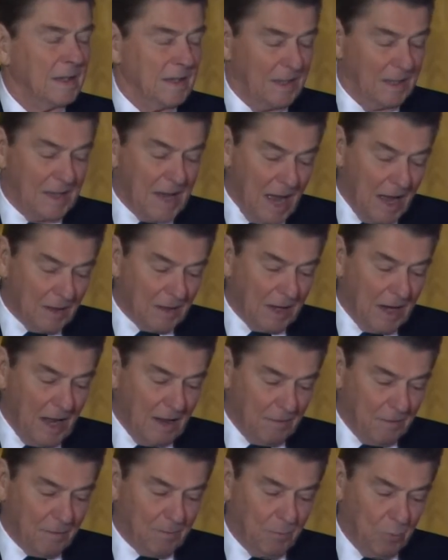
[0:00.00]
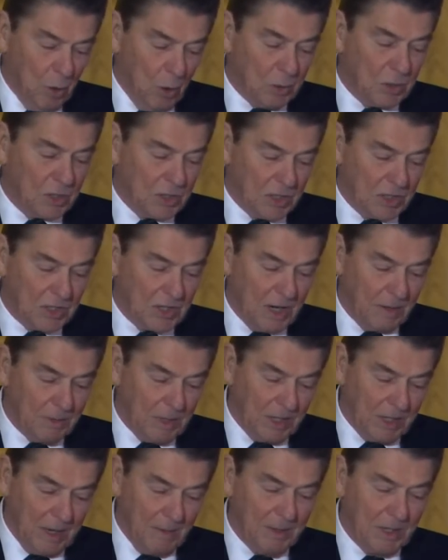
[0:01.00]
And now that I've broached the
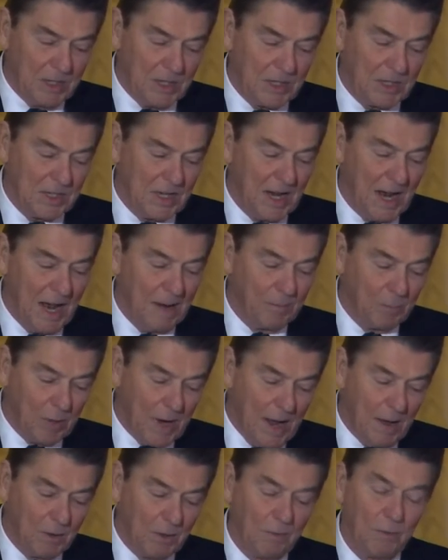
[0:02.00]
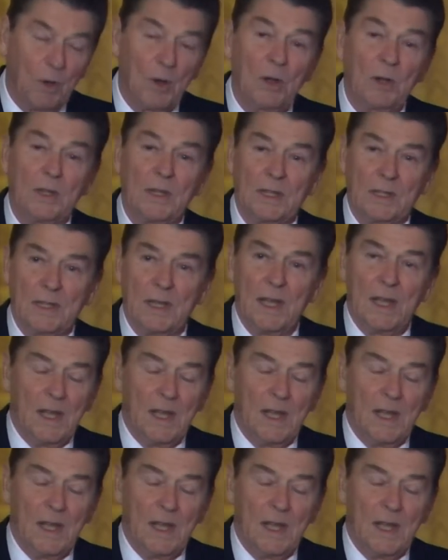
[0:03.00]
subject, let me just say I'm proud of all the